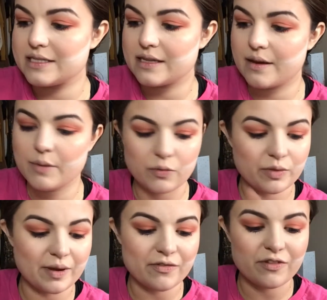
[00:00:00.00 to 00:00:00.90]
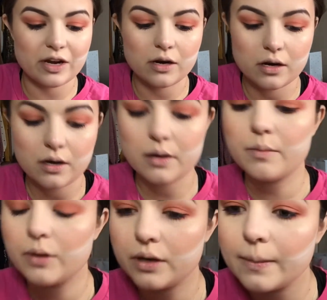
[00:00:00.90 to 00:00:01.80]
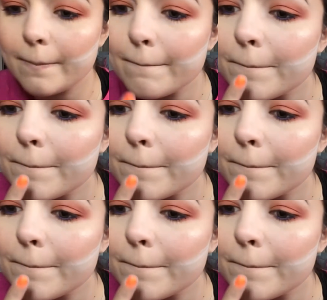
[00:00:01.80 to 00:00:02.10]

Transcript: some with my finger and put it